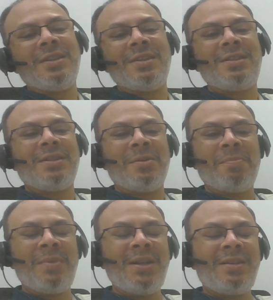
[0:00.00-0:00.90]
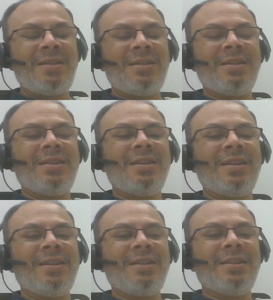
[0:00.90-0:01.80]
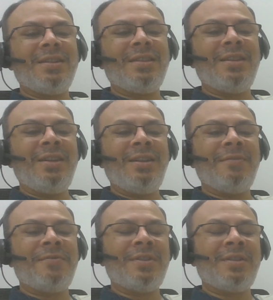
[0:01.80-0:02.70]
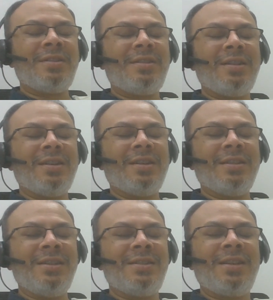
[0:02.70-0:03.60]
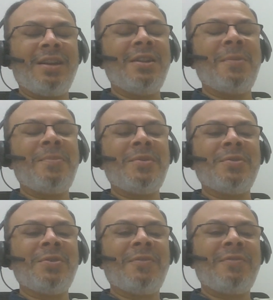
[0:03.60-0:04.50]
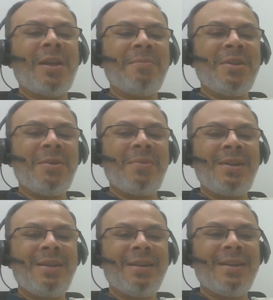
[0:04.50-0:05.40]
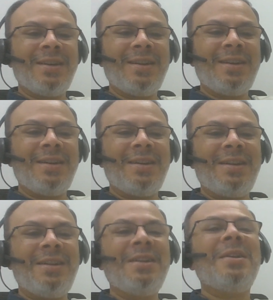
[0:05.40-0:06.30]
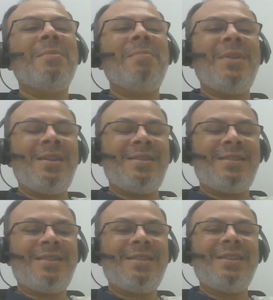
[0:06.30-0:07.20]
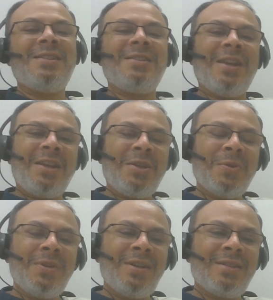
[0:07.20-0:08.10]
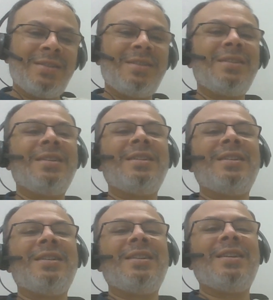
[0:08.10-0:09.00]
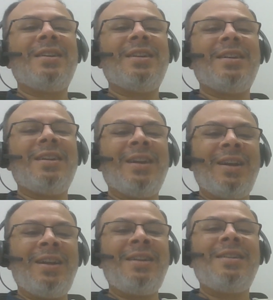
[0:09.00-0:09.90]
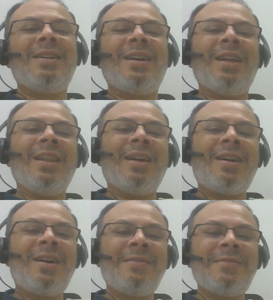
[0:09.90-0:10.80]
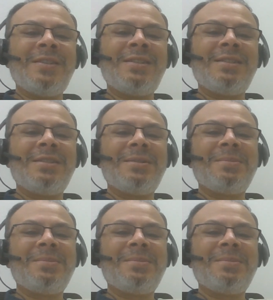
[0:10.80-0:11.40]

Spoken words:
This completes the second episode of Timekeeping. Please stay curious and Allah Hafiz.